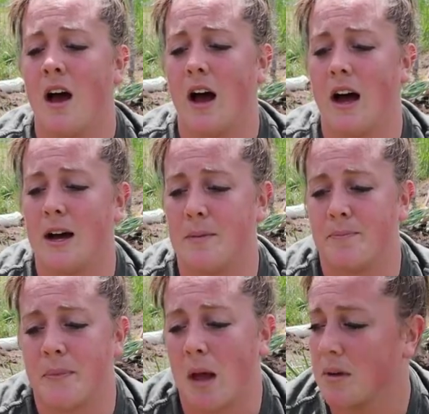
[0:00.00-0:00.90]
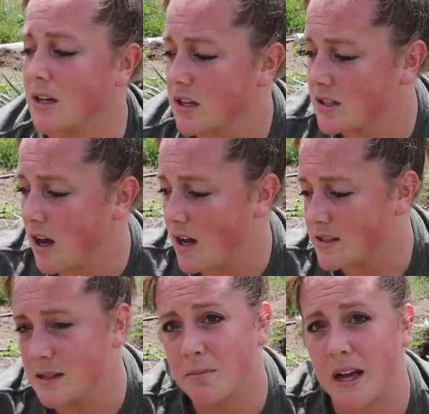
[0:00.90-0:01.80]
I'm gonna
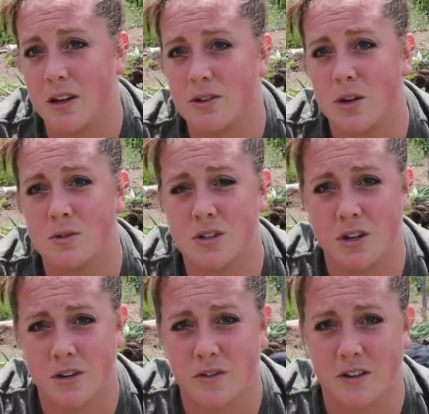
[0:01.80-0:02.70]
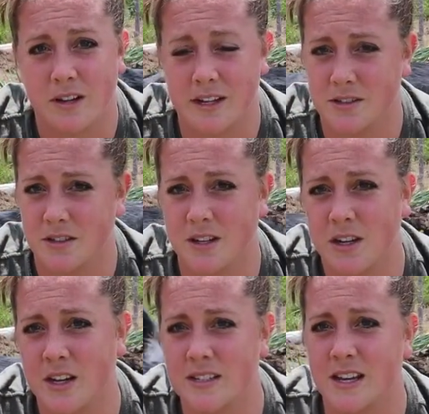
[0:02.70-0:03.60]
toss some Biotone starter fertilizer.
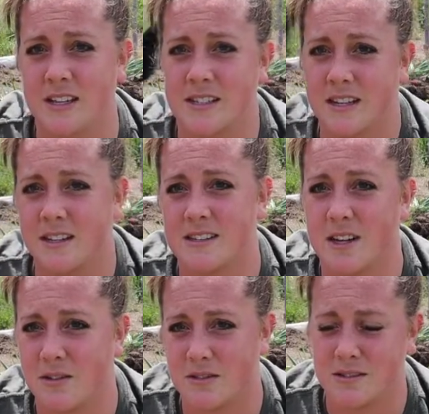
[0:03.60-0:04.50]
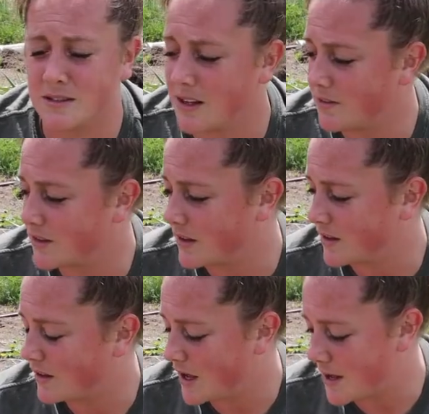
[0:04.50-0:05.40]
You guys can't see it, it's out of
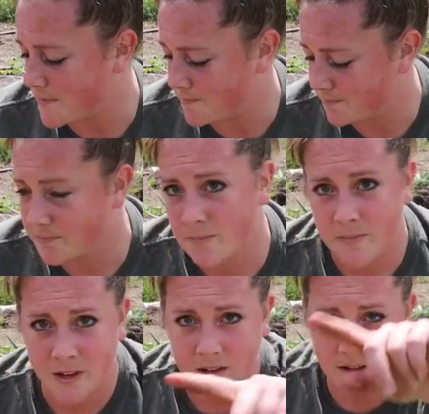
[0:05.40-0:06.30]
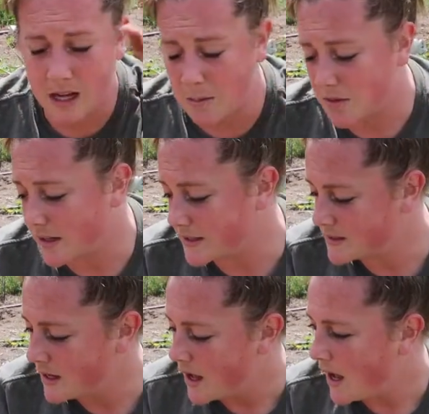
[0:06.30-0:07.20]
the camera
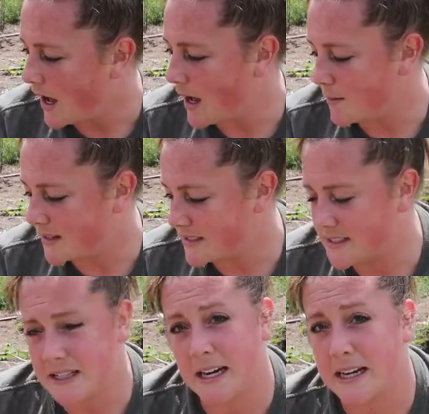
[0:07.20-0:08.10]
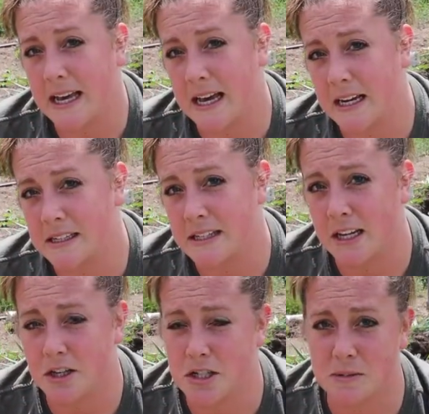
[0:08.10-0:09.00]
lens. It's in a Tidy Cat
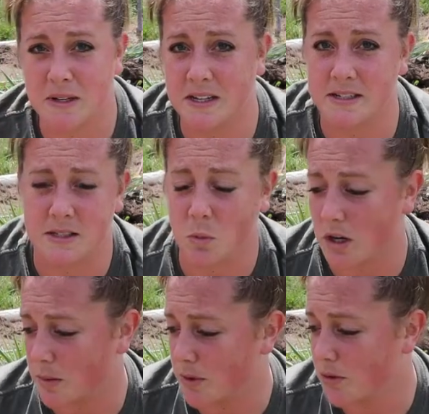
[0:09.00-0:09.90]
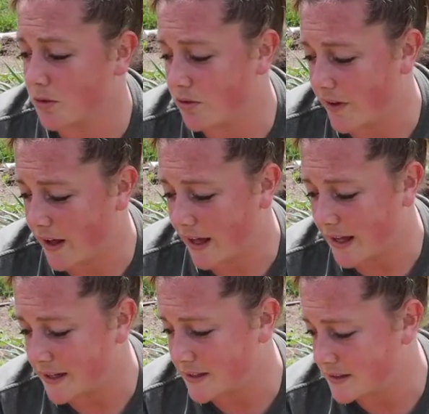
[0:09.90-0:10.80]
container just because it's waterproof,
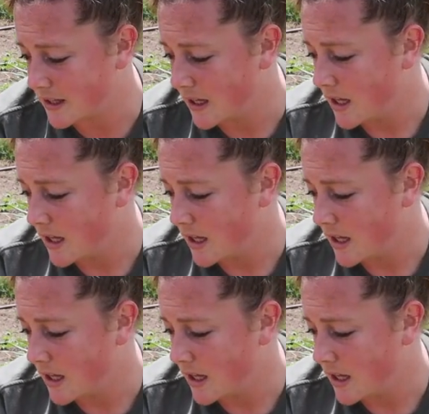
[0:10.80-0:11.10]
and